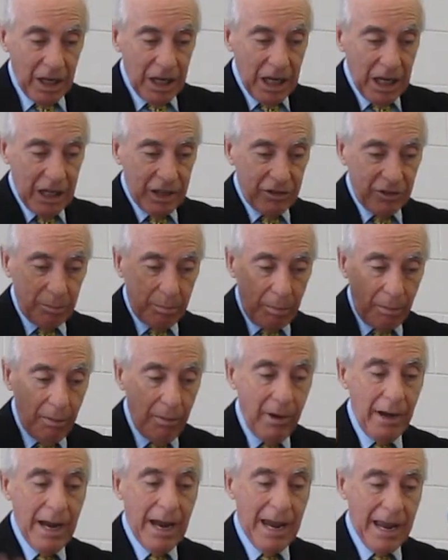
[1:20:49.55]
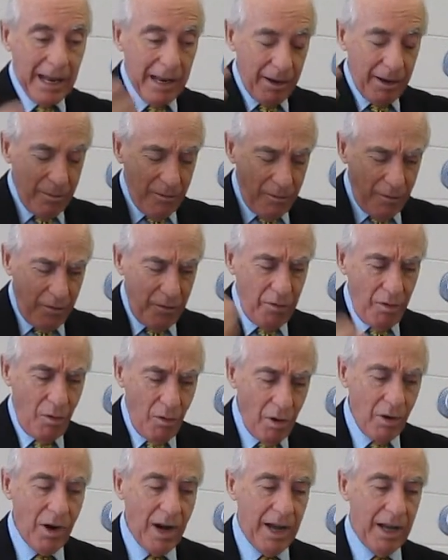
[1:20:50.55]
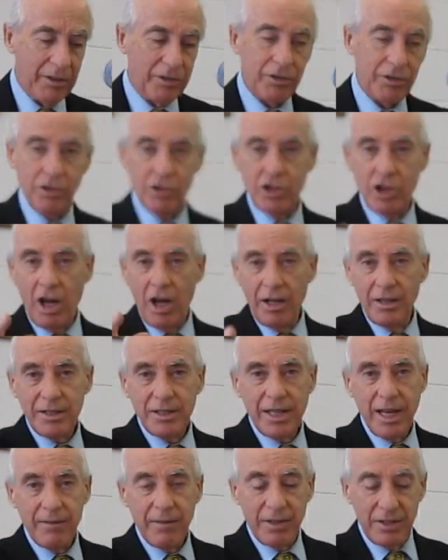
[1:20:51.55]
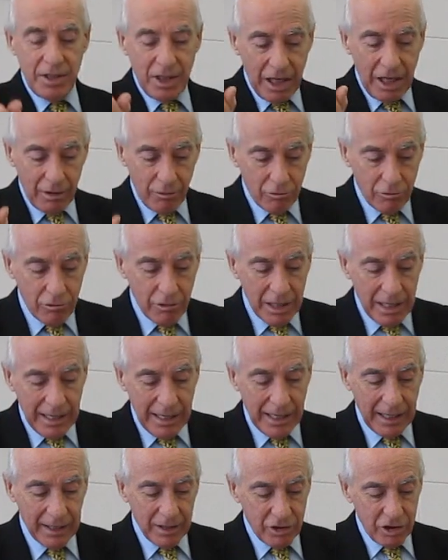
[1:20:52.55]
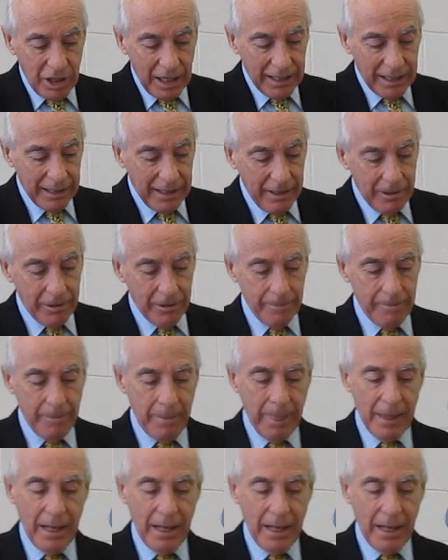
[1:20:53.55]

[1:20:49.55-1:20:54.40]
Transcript: He's praying for us. John 17, read it, check it out.